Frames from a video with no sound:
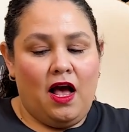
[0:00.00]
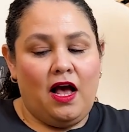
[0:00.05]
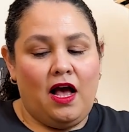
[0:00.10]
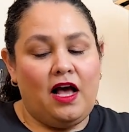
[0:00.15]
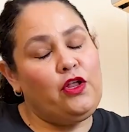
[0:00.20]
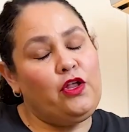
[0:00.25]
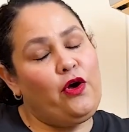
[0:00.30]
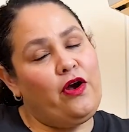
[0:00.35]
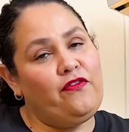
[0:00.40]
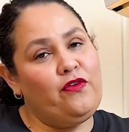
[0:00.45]

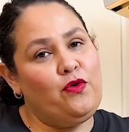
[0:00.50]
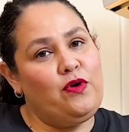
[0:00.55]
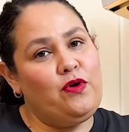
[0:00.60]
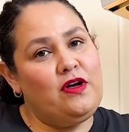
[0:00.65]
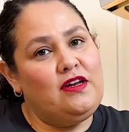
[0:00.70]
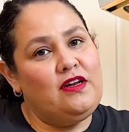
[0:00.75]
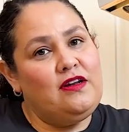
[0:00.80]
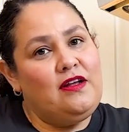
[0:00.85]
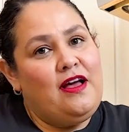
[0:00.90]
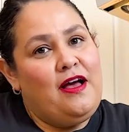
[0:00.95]
Hello
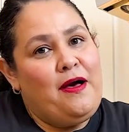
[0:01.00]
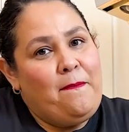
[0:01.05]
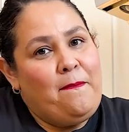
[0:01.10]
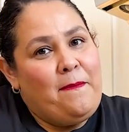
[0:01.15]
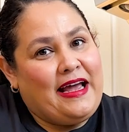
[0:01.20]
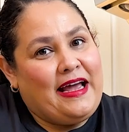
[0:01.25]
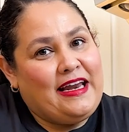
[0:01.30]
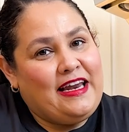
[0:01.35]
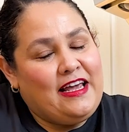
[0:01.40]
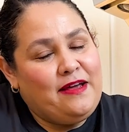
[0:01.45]
everyone,
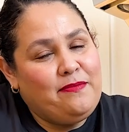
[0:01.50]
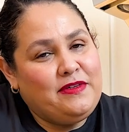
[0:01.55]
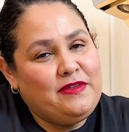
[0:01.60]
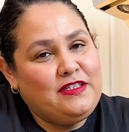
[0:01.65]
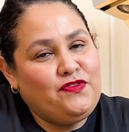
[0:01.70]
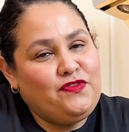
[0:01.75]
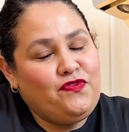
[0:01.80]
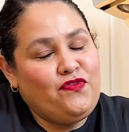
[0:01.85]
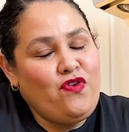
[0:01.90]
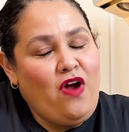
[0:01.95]
my name
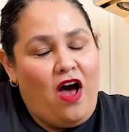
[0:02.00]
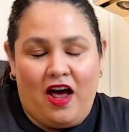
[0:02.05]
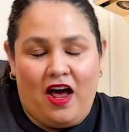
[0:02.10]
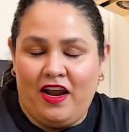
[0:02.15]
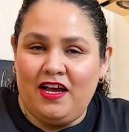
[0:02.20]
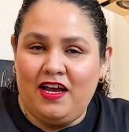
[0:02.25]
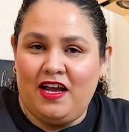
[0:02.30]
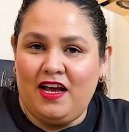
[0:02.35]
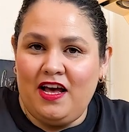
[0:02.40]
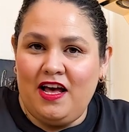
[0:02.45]
is
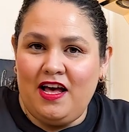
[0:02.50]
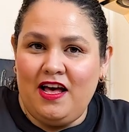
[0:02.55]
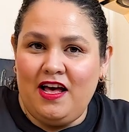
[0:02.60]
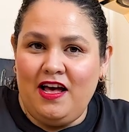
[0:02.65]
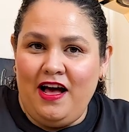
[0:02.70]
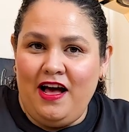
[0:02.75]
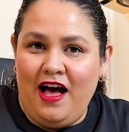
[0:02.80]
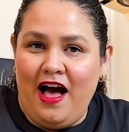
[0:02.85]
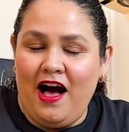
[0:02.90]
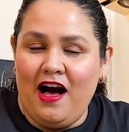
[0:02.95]

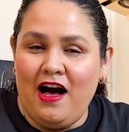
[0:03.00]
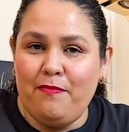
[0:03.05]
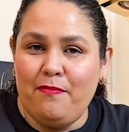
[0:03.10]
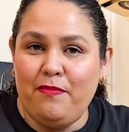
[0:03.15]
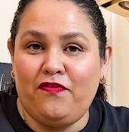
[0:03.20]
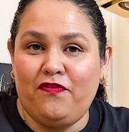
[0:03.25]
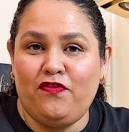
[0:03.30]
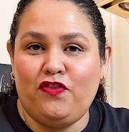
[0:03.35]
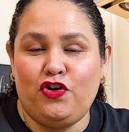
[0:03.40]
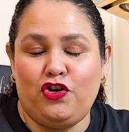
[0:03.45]
Veronica.
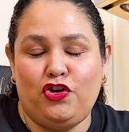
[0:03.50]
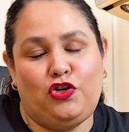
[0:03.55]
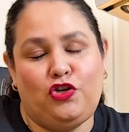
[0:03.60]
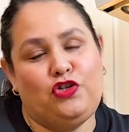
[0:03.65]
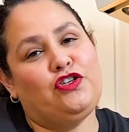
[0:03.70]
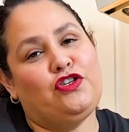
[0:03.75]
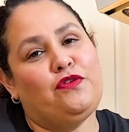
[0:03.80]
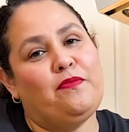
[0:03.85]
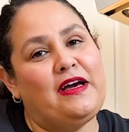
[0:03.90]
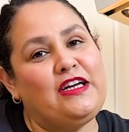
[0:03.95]
If you're new
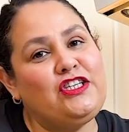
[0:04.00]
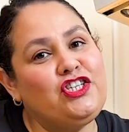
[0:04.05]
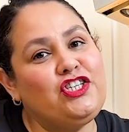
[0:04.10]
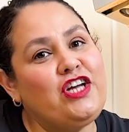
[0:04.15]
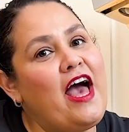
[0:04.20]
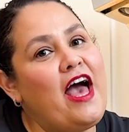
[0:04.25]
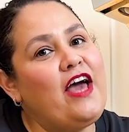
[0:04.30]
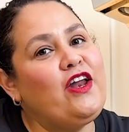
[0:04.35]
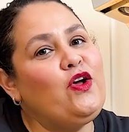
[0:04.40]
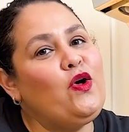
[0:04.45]
to my
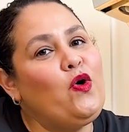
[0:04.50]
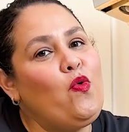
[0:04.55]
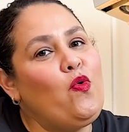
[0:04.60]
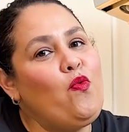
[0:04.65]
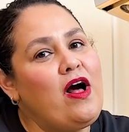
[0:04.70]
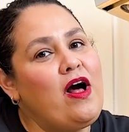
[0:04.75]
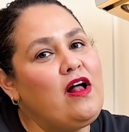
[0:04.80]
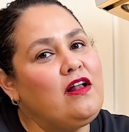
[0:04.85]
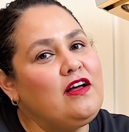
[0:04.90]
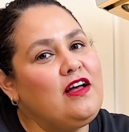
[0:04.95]
channel,
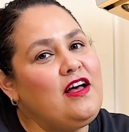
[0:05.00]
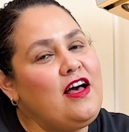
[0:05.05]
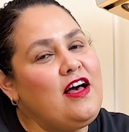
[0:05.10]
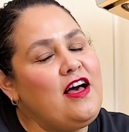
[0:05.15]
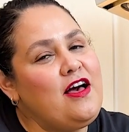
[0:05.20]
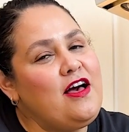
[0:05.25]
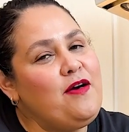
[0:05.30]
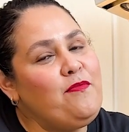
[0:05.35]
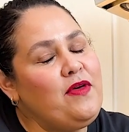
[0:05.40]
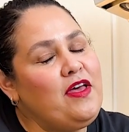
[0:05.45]

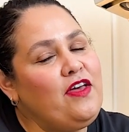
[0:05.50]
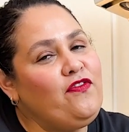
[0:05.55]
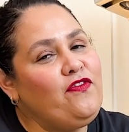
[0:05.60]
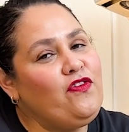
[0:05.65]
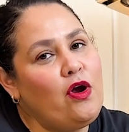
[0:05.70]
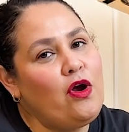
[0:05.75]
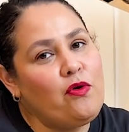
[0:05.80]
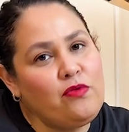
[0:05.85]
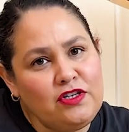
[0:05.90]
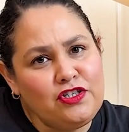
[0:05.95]
welcome. If
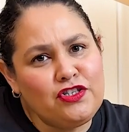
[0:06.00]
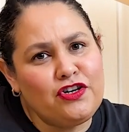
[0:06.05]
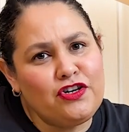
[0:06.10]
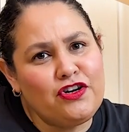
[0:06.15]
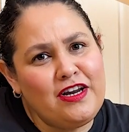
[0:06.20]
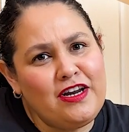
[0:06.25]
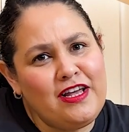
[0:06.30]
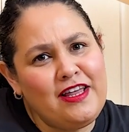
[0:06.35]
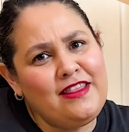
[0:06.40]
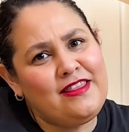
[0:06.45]
you're
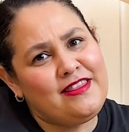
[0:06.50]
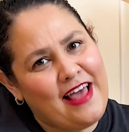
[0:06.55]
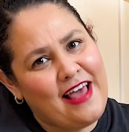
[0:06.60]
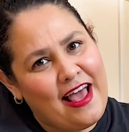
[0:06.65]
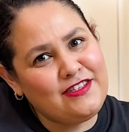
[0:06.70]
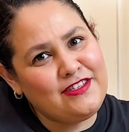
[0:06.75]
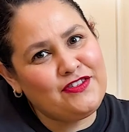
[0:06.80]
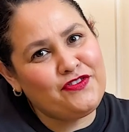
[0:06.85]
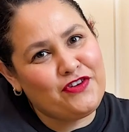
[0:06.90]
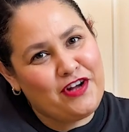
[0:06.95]
returning,
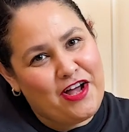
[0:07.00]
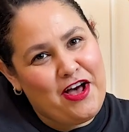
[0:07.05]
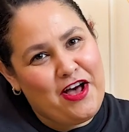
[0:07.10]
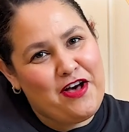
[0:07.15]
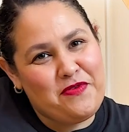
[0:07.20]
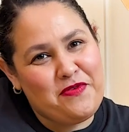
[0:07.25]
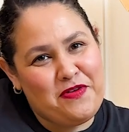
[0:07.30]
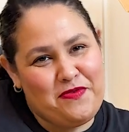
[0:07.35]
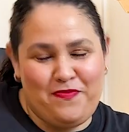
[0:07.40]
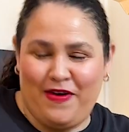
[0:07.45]
thanks for
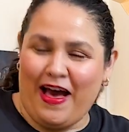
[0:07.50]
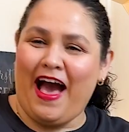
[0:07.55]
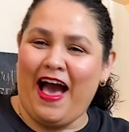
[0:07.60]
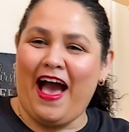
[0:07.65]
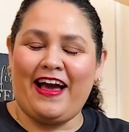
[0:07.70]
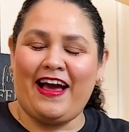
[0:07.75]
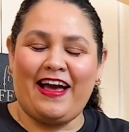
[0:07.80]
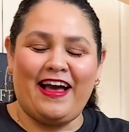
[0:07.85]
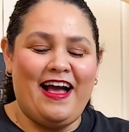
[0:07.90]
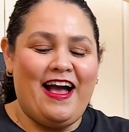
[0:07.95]
coming
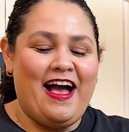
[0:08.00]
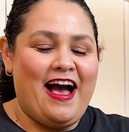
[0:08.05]
back.